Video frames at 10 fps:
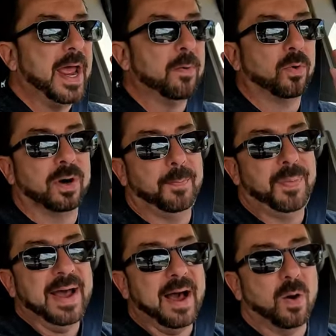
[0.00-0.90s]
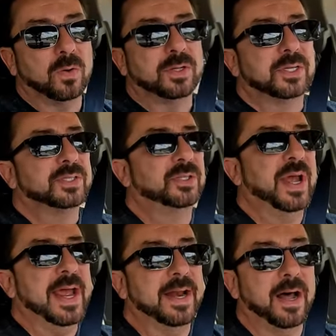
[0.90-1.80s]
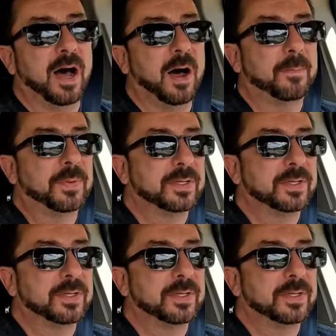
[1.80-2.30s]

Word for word: and we're about to head up